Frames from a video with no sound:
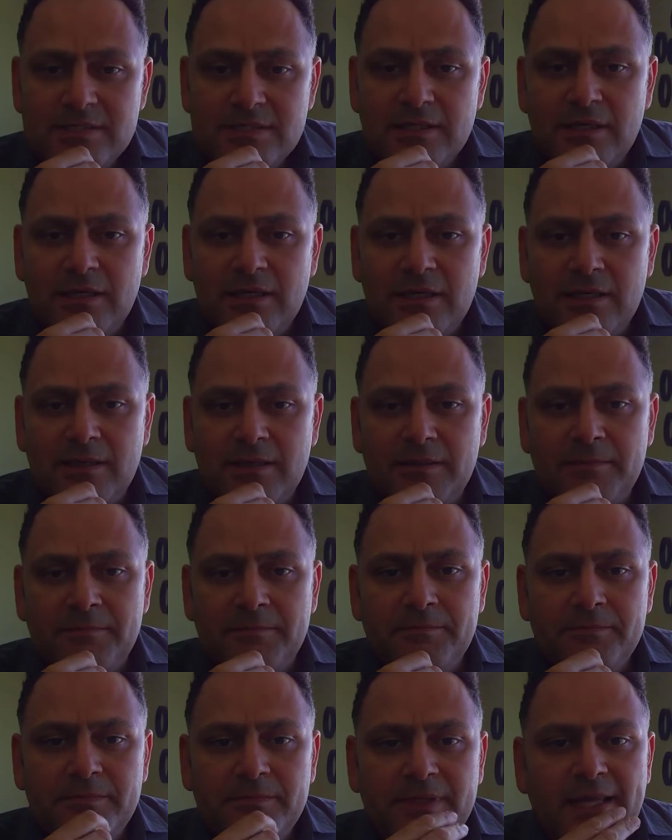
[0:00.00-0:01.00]

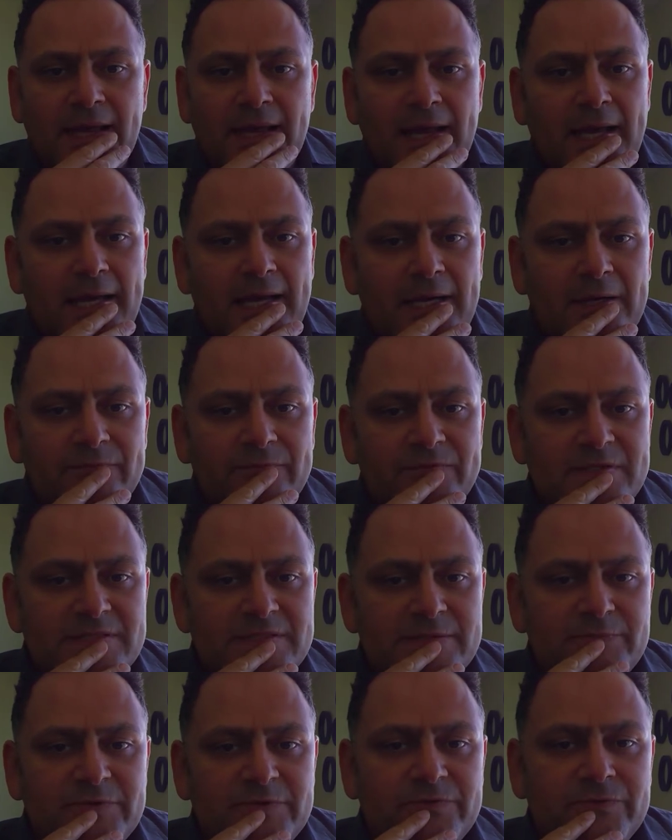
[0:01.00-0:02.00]
Yeah,
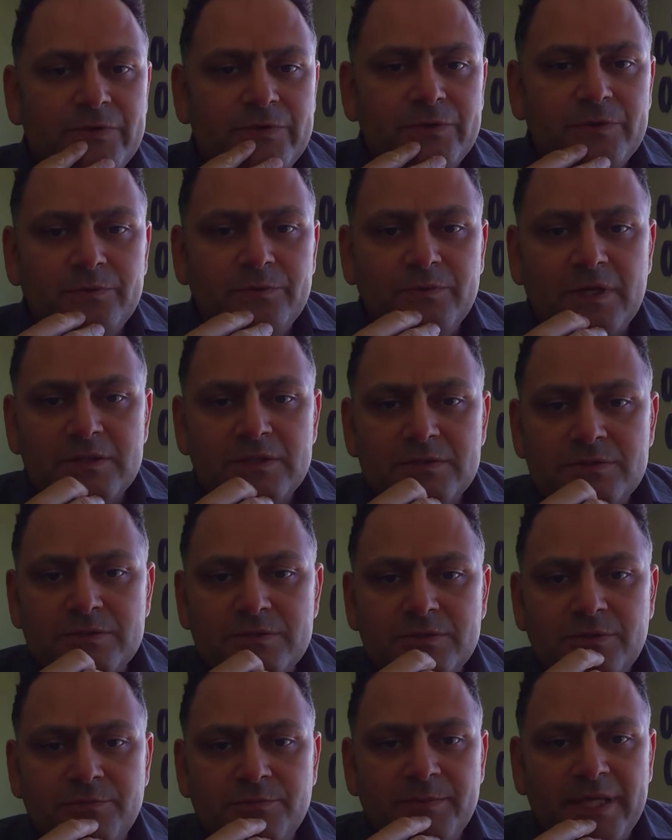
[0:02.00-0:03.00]
obviously before
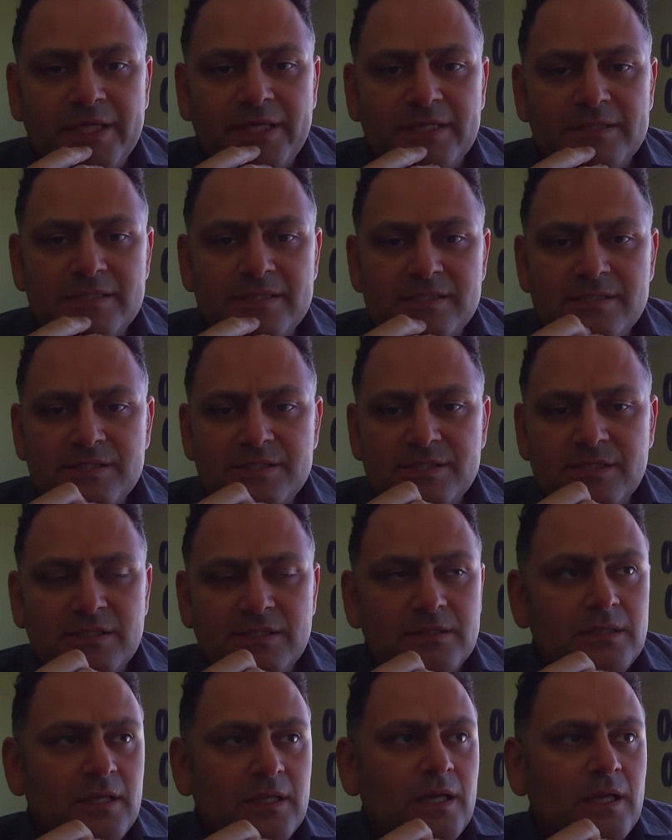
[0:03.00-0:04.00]
you make a
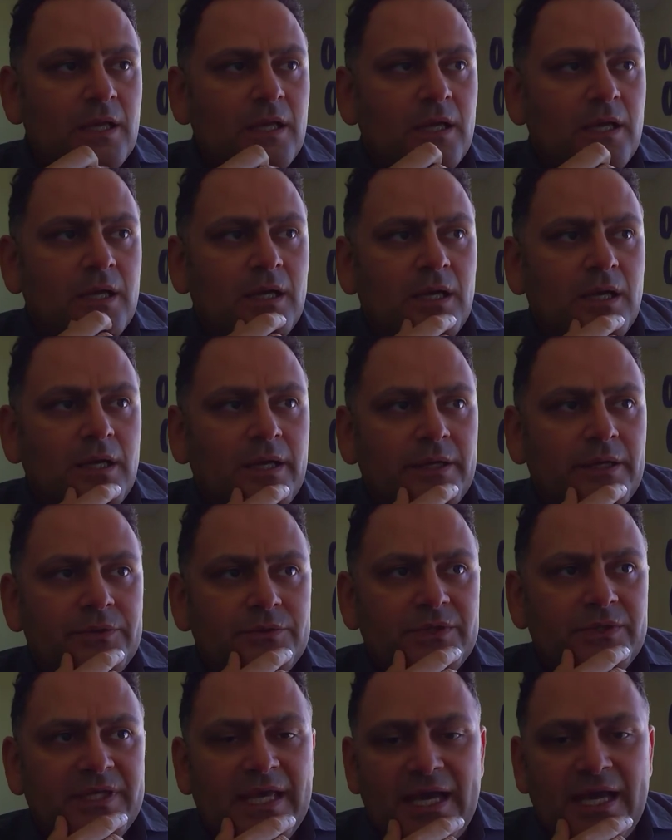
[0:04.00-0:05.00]
decision,
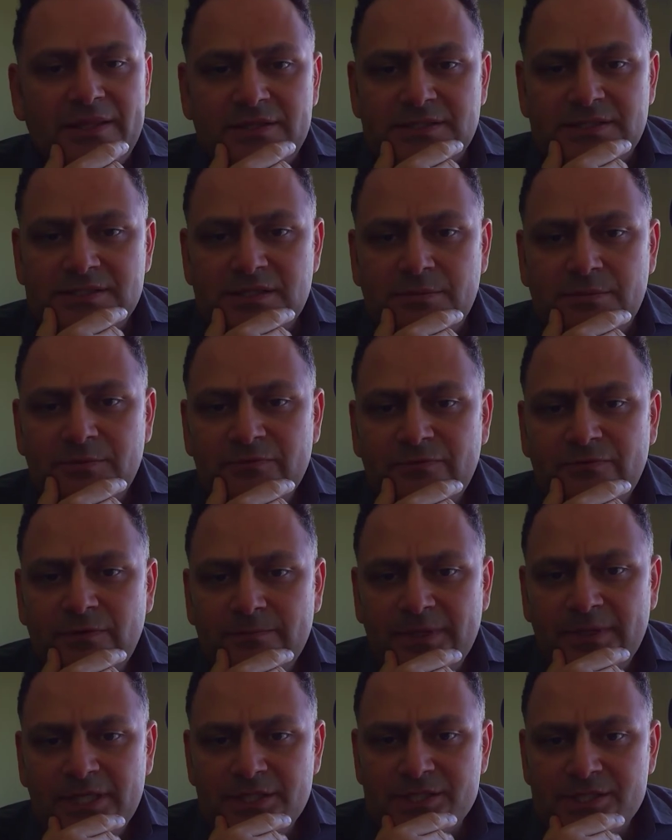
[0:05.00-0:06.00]
you gather some
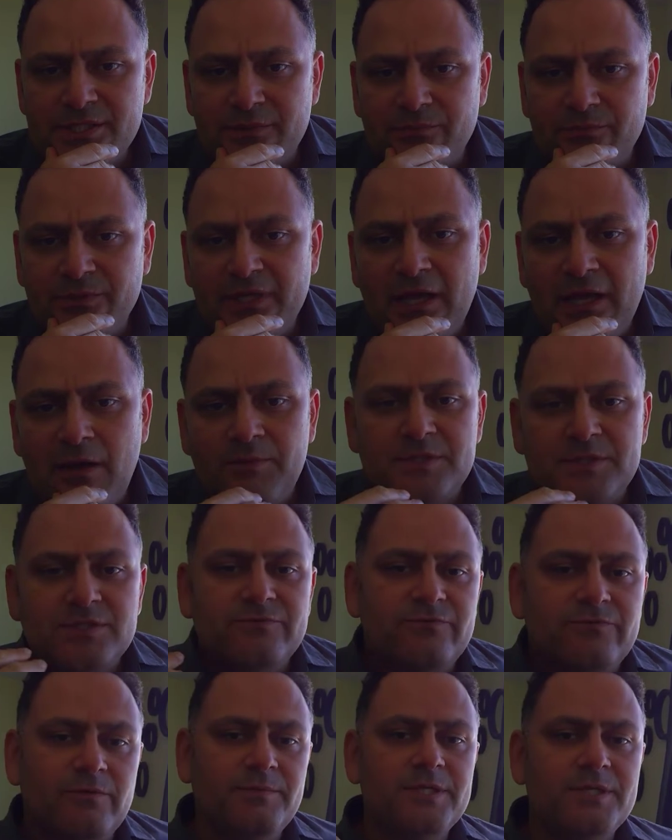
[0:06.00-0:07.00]
information. Well, how much
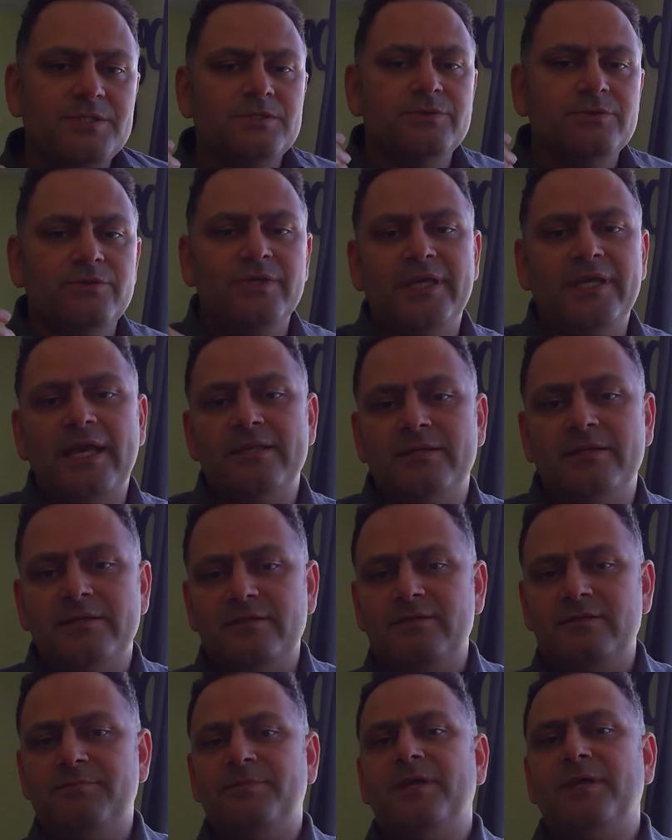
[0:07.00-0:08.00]
information do you gather?
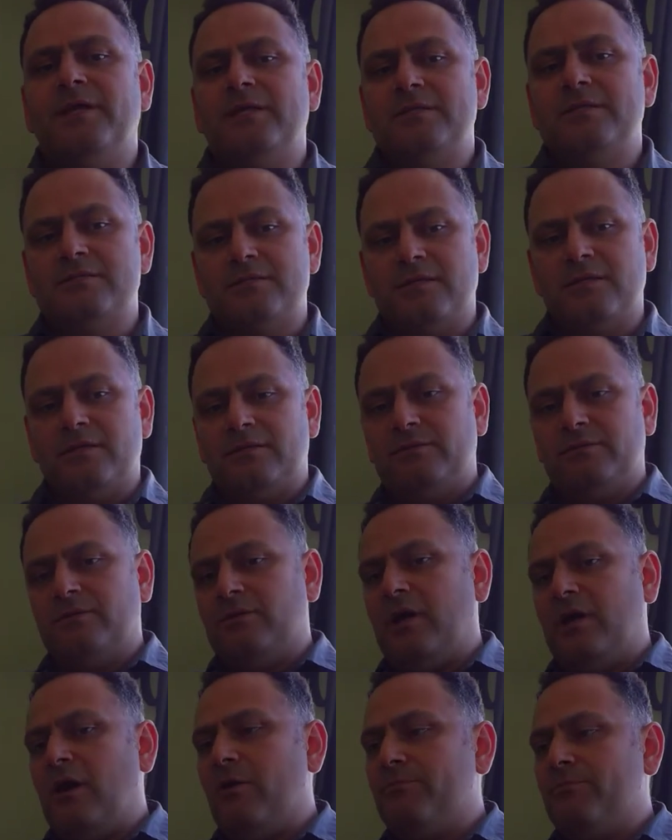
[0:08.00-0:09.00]
It depends on,
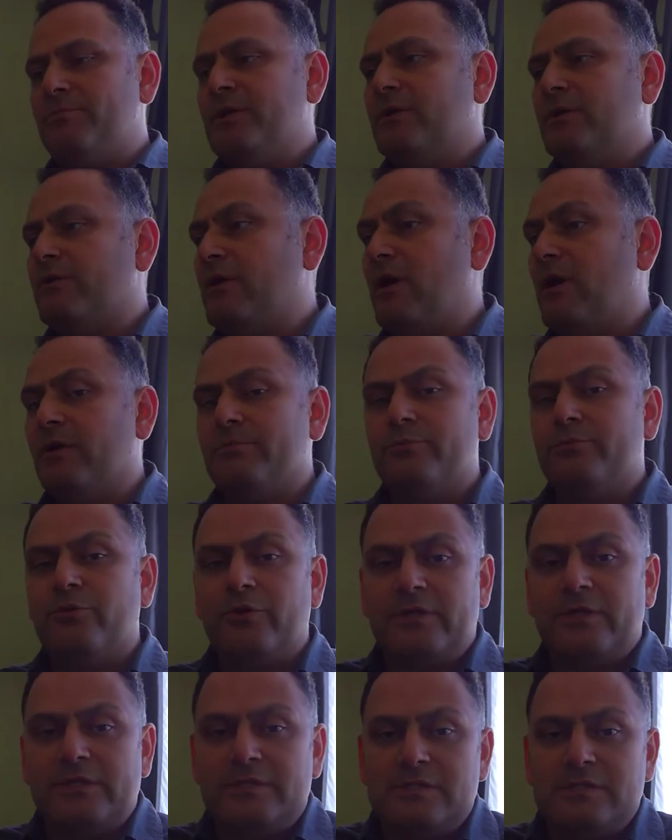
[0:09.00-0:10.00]
how big or how
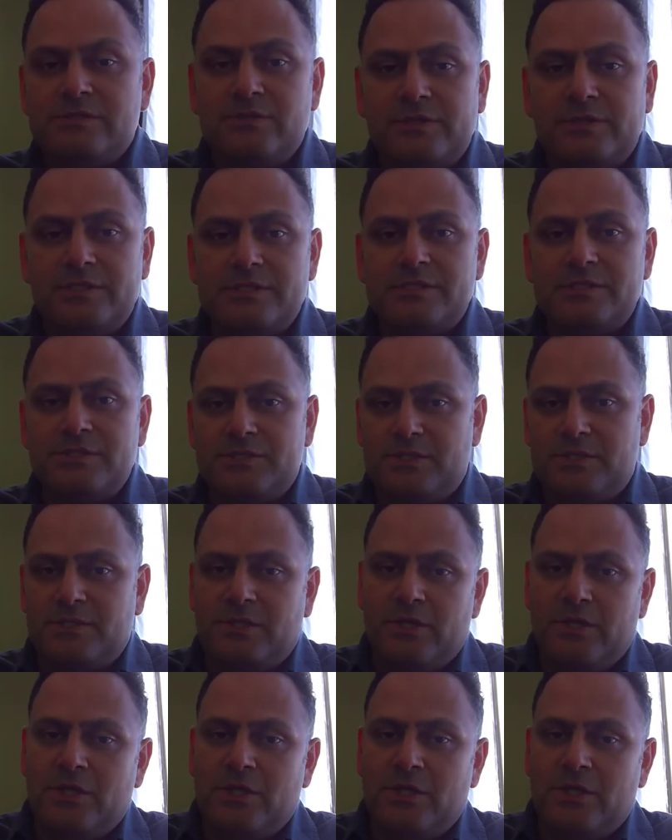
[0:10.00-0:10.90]
important is your decision.